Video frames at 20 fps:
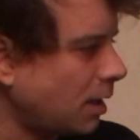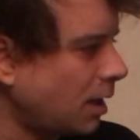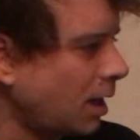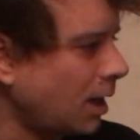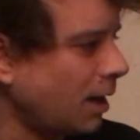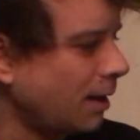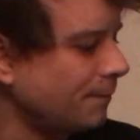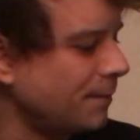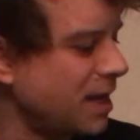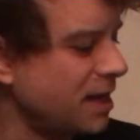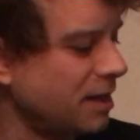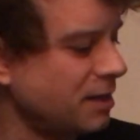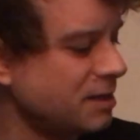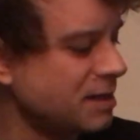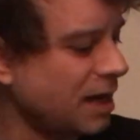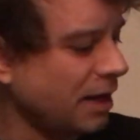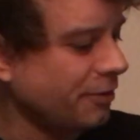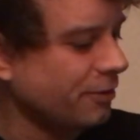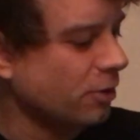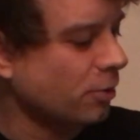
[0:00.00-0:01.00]
And
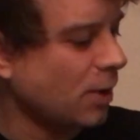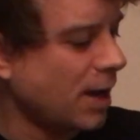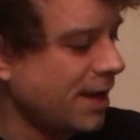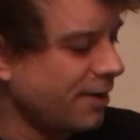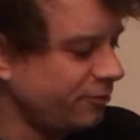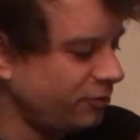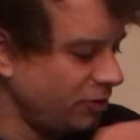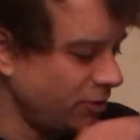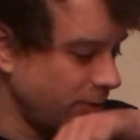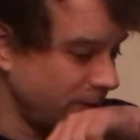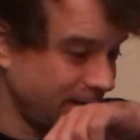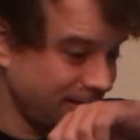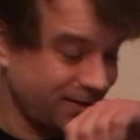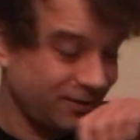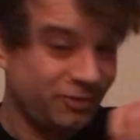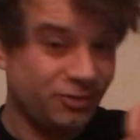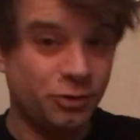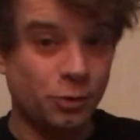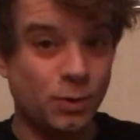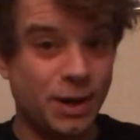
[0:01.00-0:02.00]
another way of doing it,
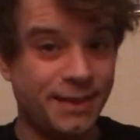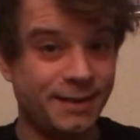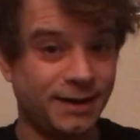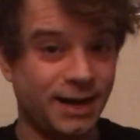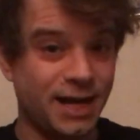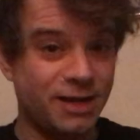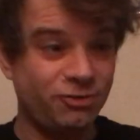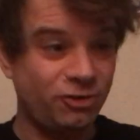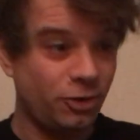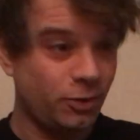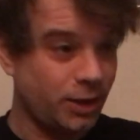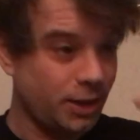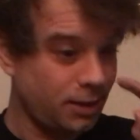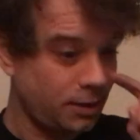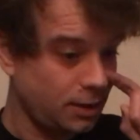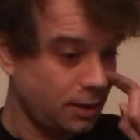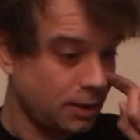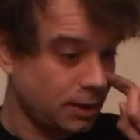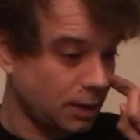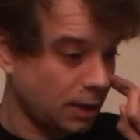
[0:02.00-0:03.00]
this is the way that I do it,
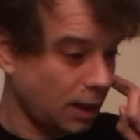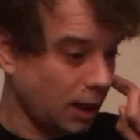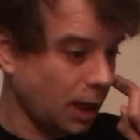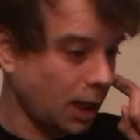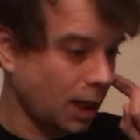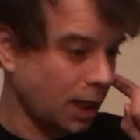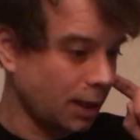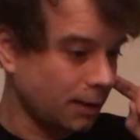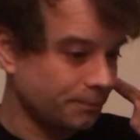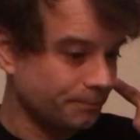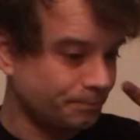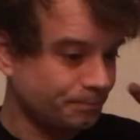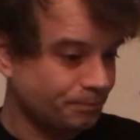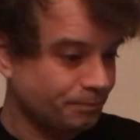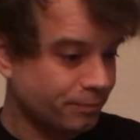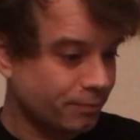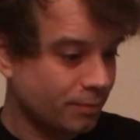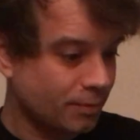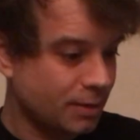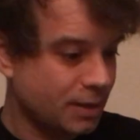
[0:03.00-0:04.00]

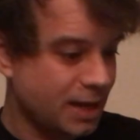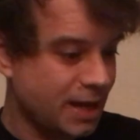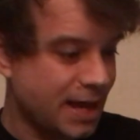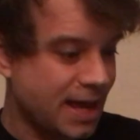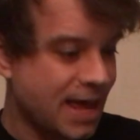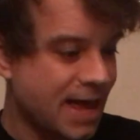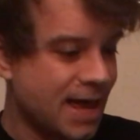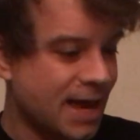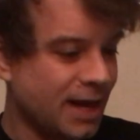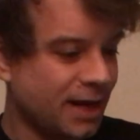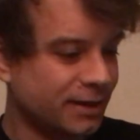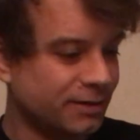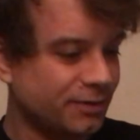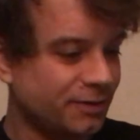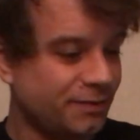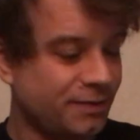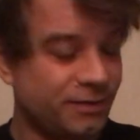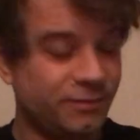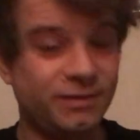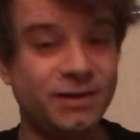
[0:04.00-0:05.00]

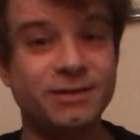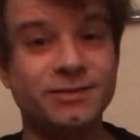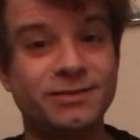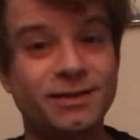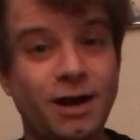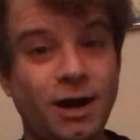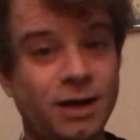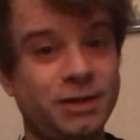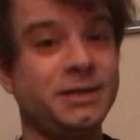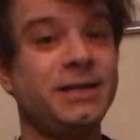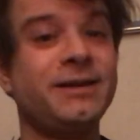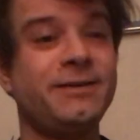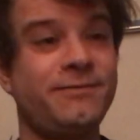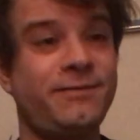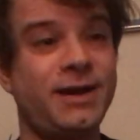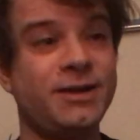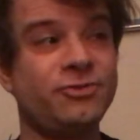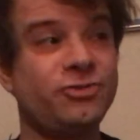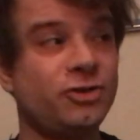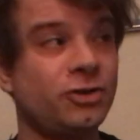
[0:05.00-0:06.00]
and this is
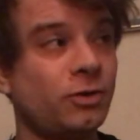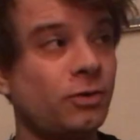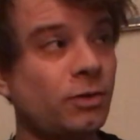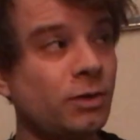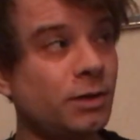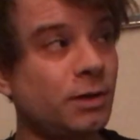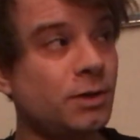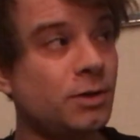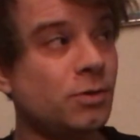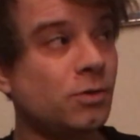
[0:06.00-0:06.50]
unconventional.